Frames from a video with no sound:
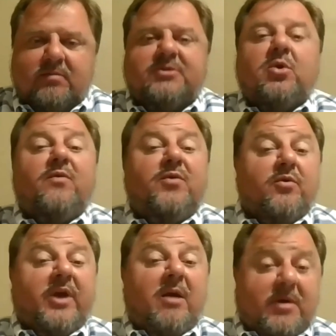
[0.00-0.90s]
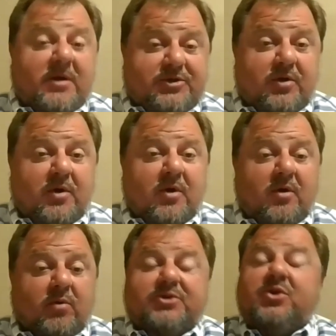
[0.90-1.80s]
So if your damage
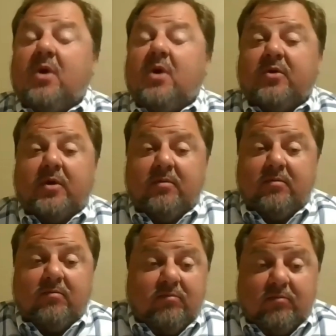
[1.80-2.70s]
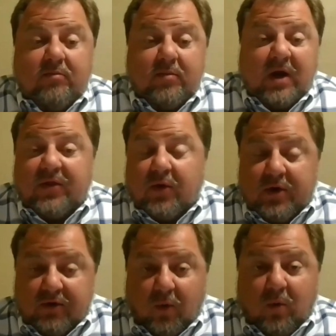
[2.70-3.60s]
was
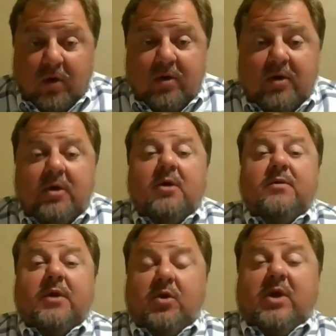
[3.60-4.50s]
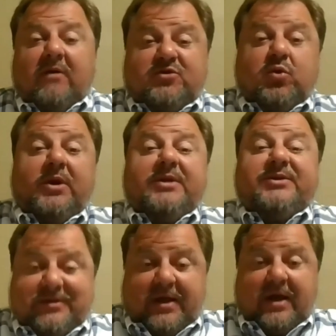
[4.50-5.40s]
234, then you'd have
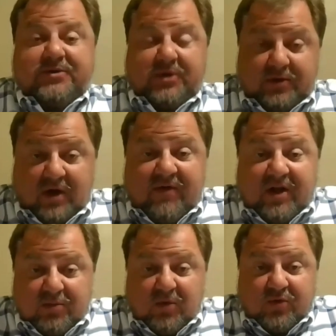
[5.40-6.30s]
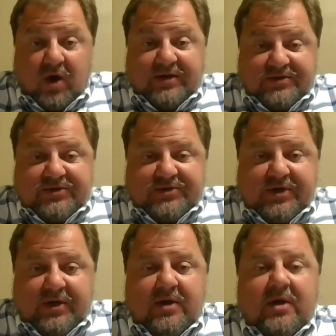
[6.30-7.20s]
26,000 available through ICC.
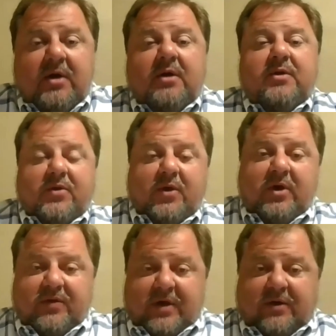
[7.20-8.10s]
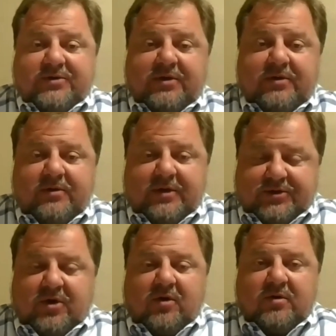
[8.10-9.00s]
The 30,000 that's
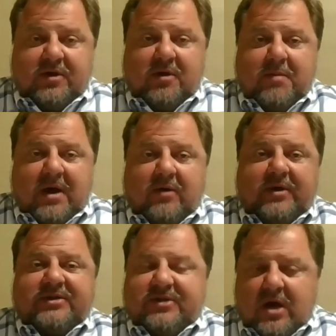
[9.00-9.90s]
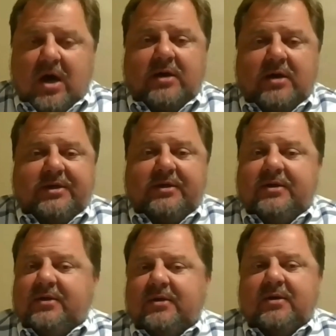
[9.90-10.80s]
currently the amount is not
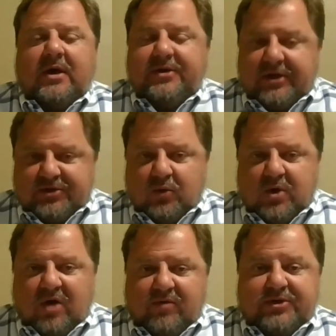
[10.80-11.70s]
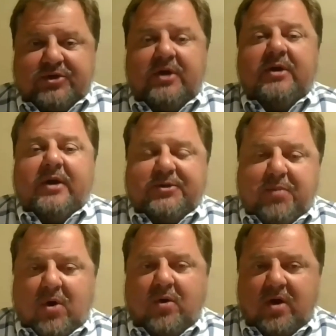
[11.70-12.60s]
additional coverage. It's
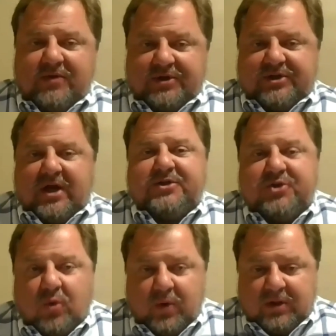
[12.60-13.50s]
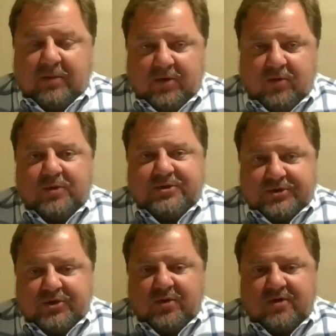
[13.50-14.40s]
part of the statutory limit, which
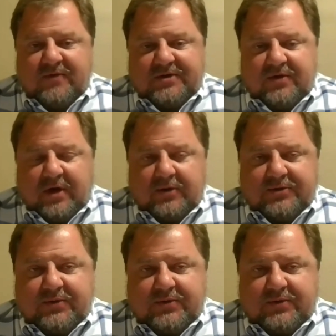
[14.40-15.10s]
is 250,000.